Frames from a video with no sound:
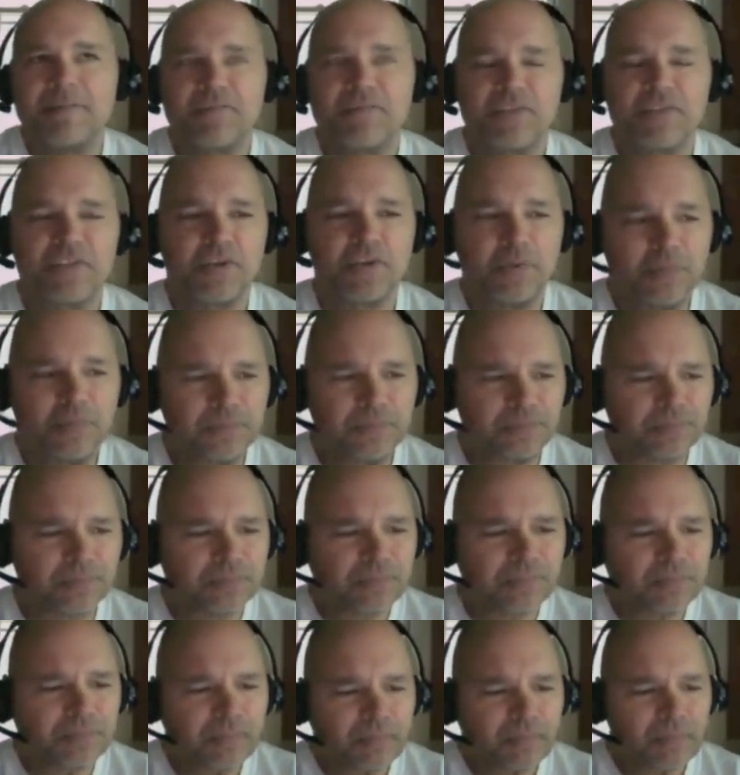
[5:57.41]
So
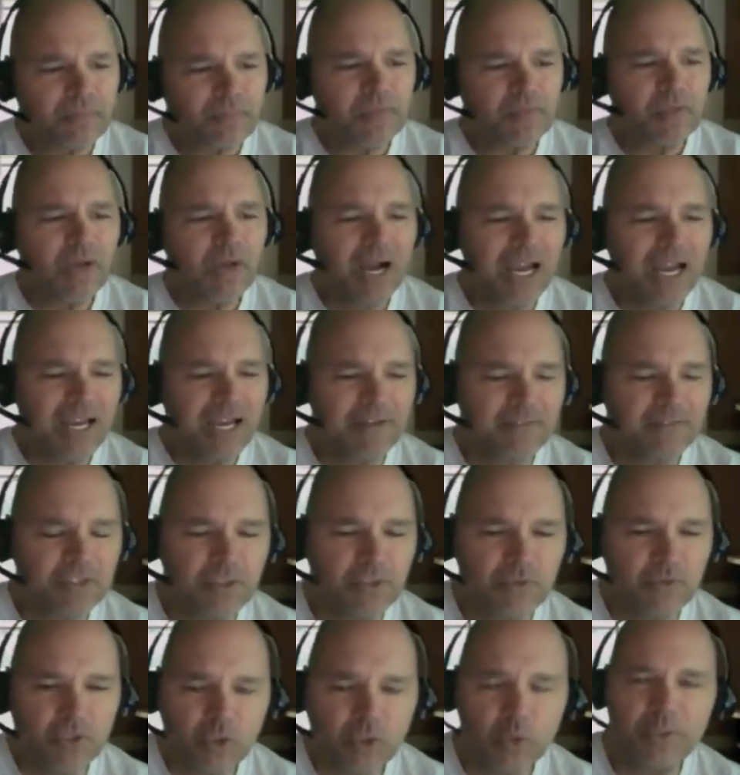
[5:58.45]
I have
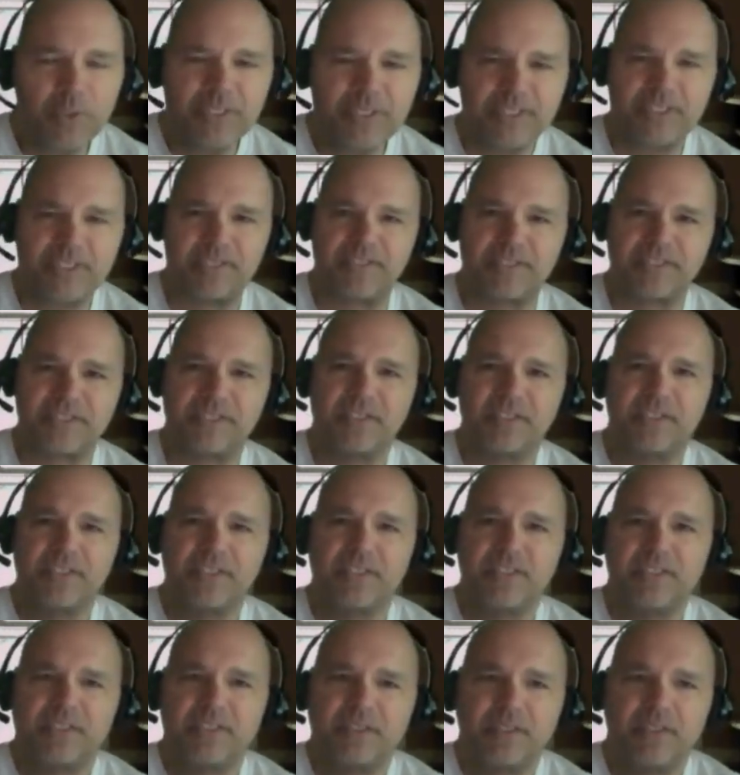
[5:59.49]
two choices
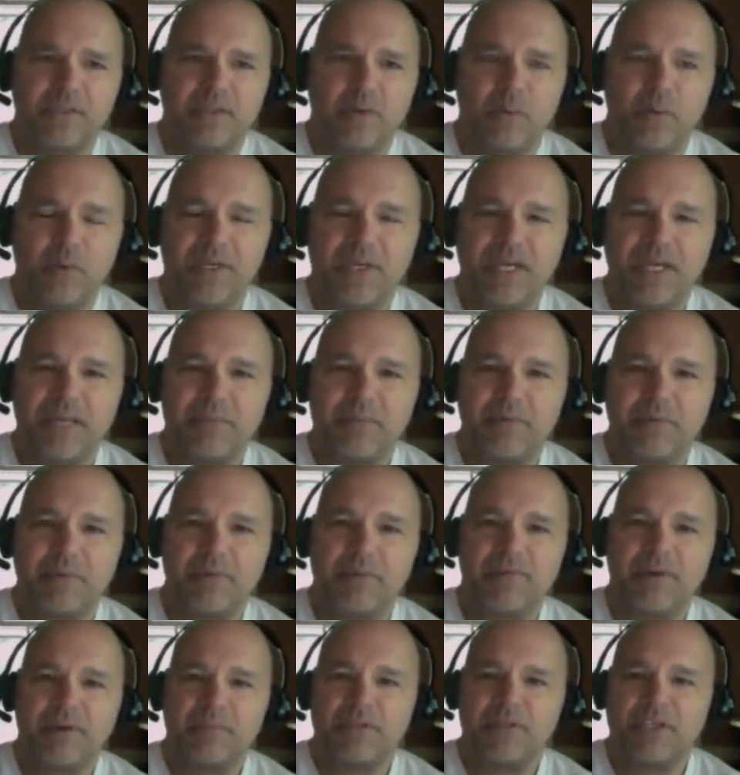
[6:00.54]
when I
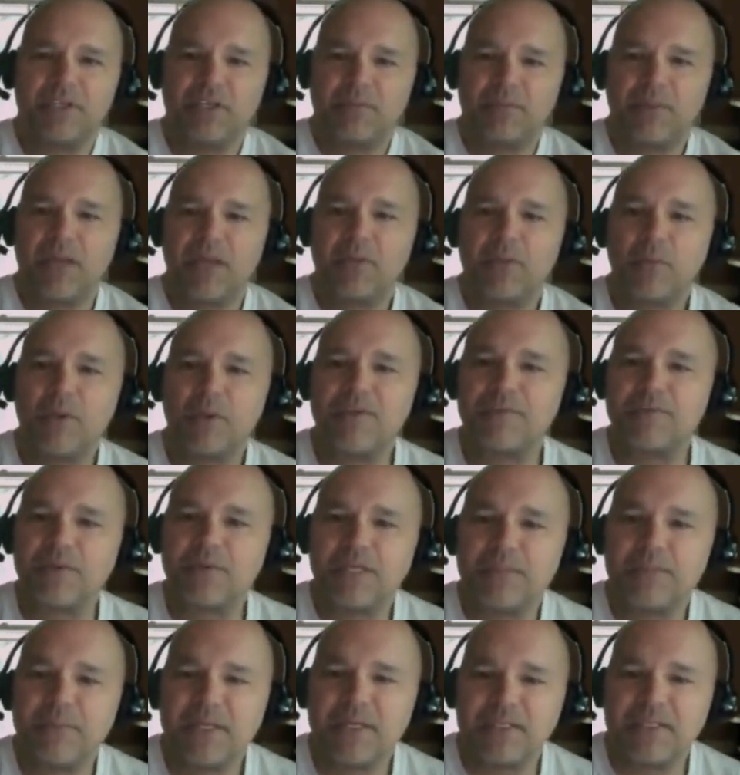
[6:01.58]
if I'm going to by the way for
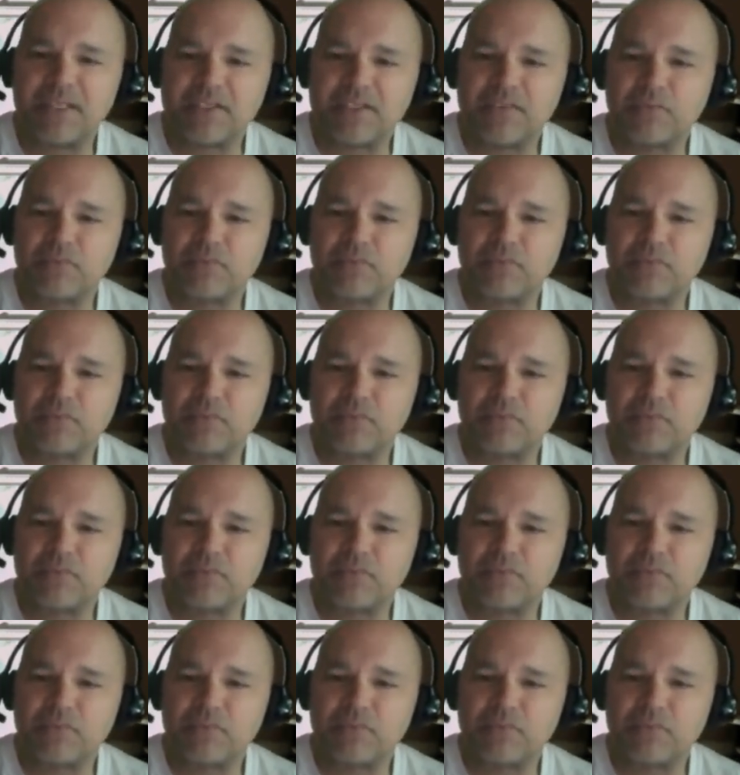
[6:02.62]
anybody that's